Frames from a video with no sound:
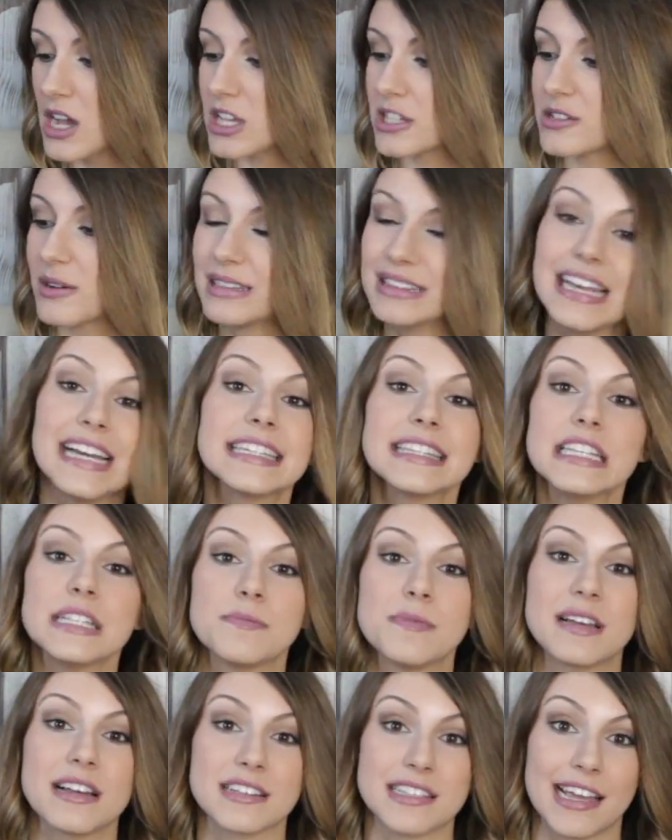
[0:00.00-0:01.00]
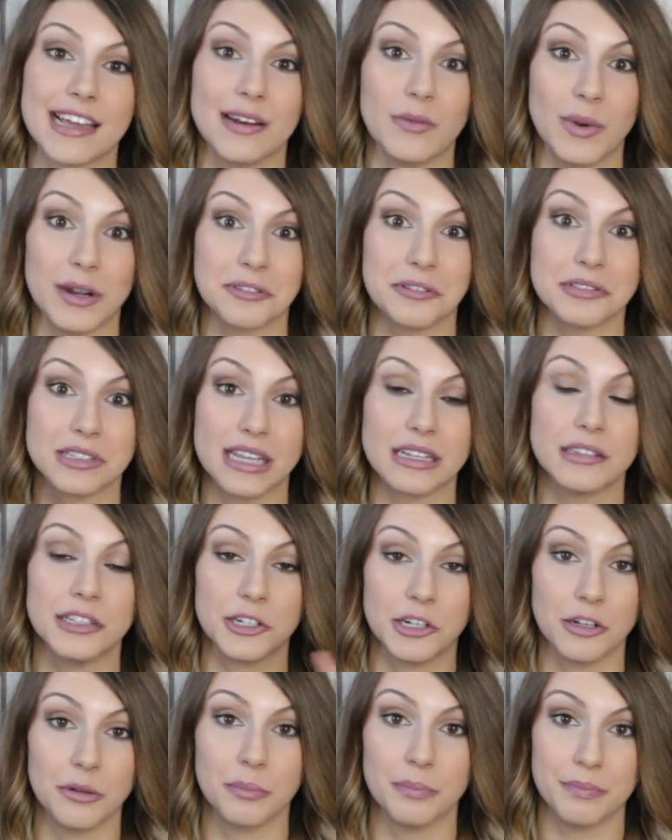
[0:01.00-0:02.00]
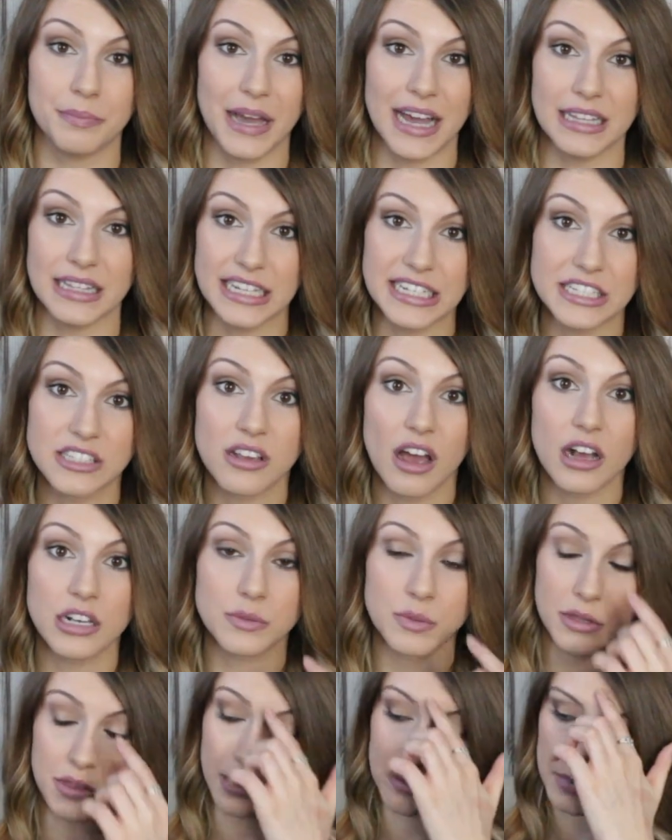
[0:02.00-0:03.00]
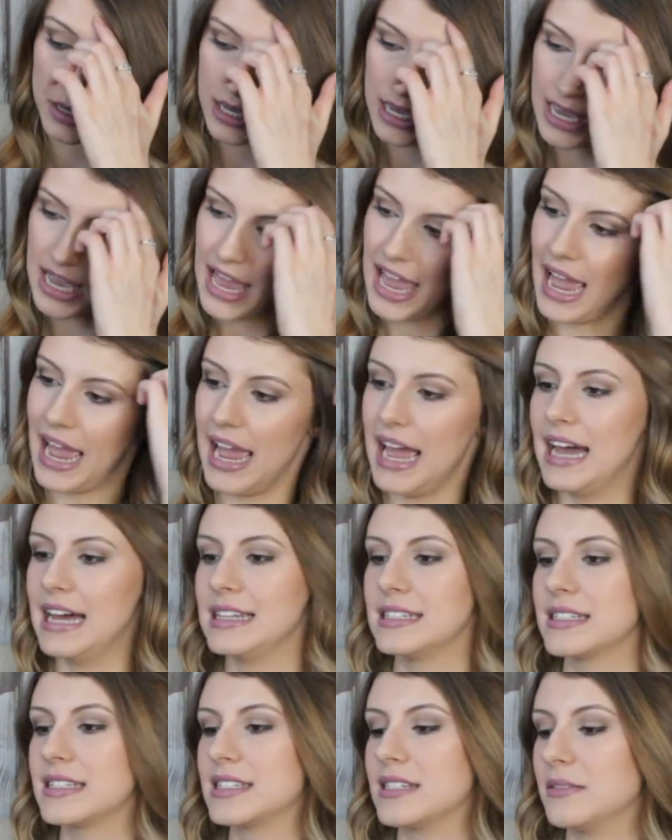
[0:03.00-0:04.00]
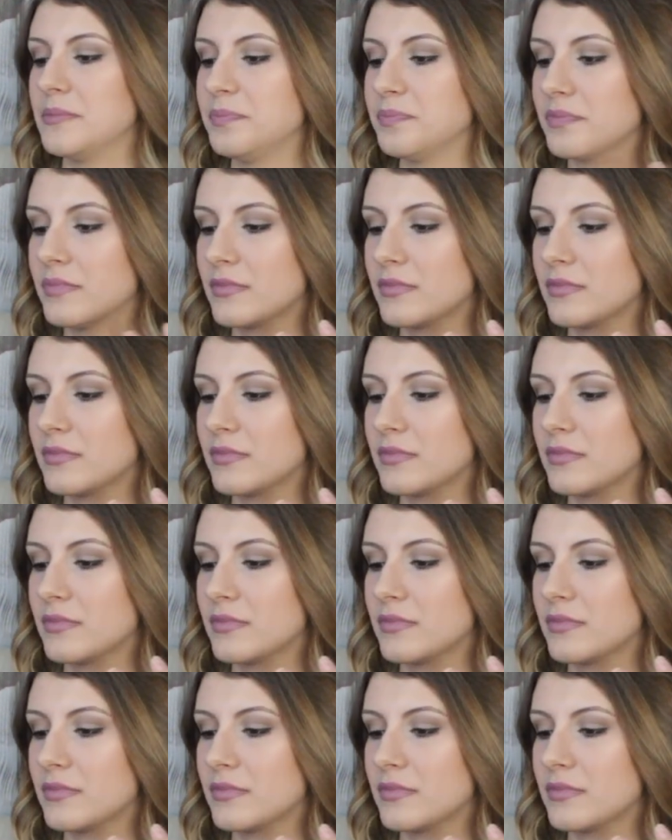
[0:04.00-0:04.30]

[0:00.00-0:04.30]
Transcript: So I like these because I can wear those like little ballet socks with them and